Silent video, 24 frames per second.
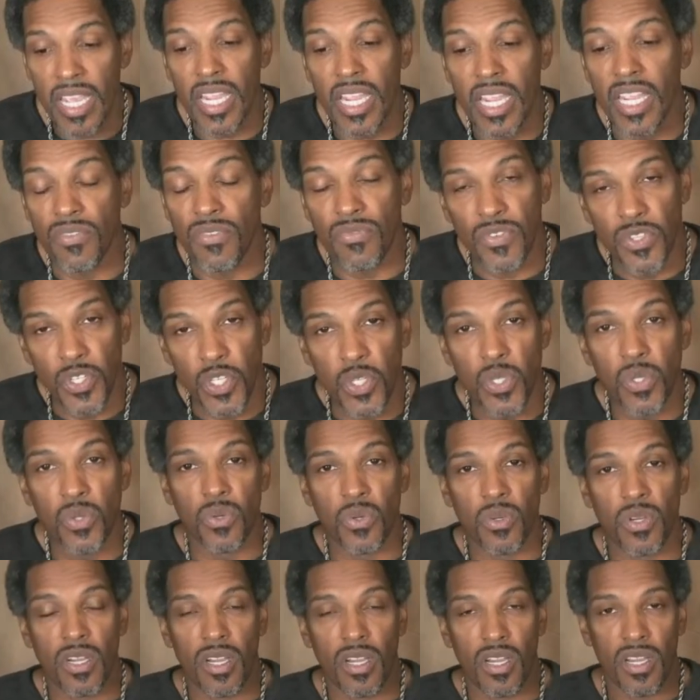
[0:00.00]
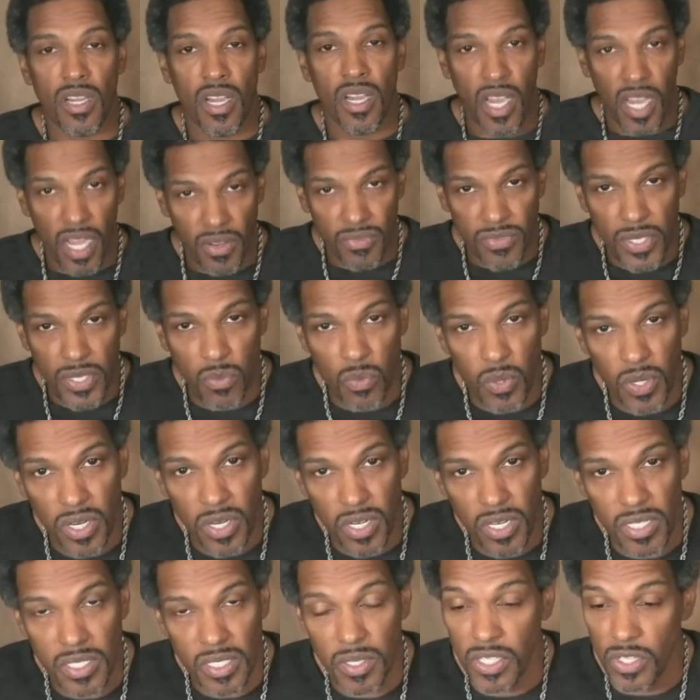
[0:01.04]
If you of the
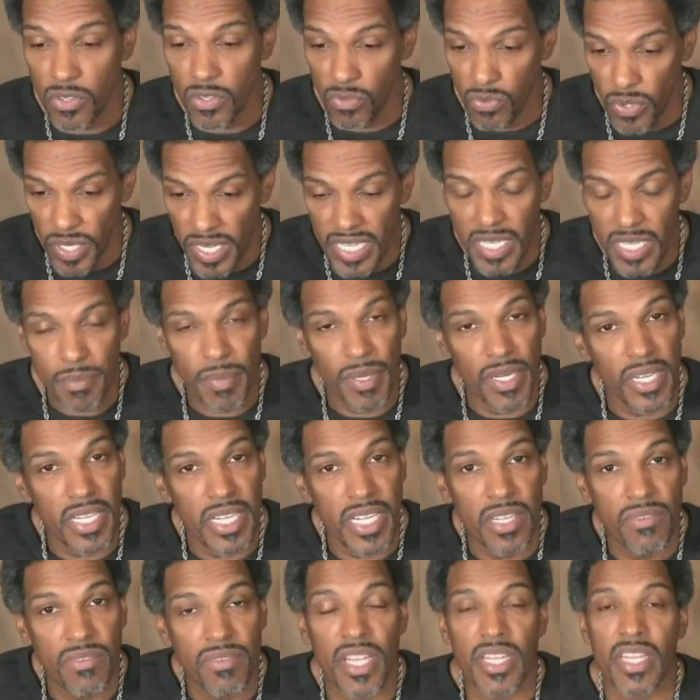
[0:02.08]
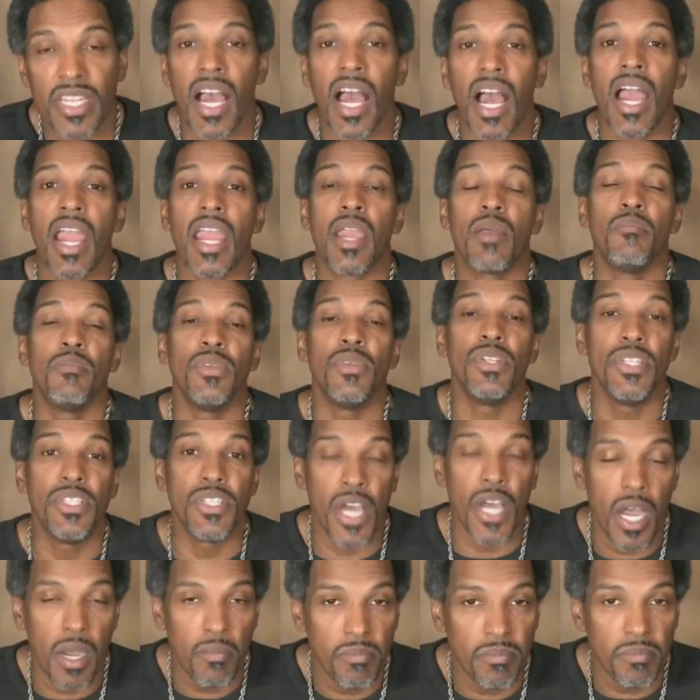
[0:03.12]
world really believe that I am
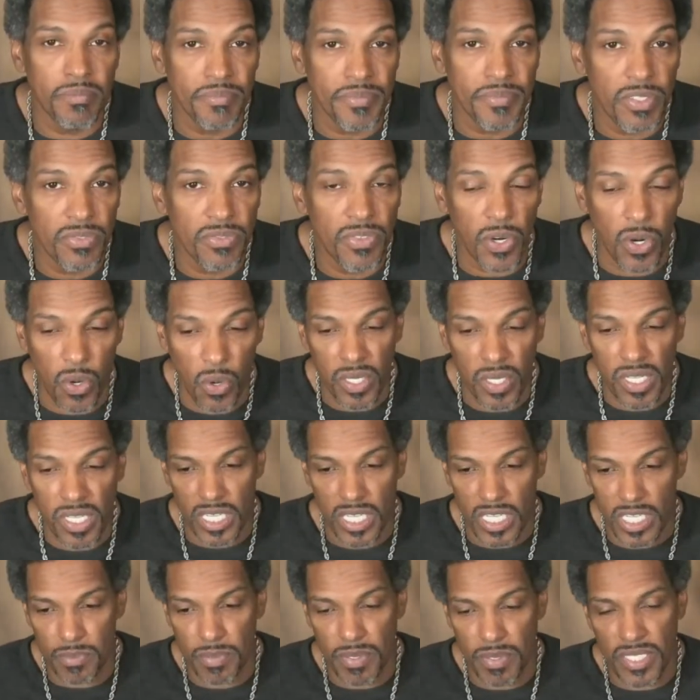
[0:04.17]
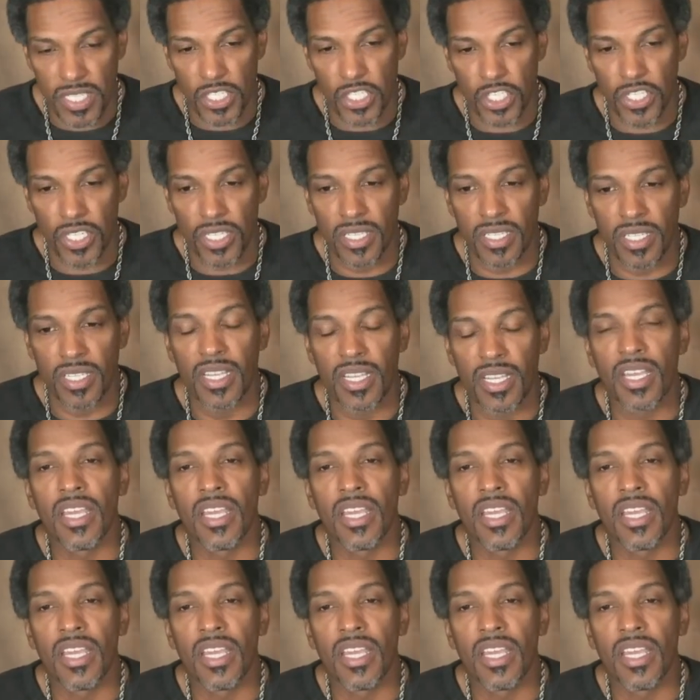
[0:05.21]
dumb for holding this position,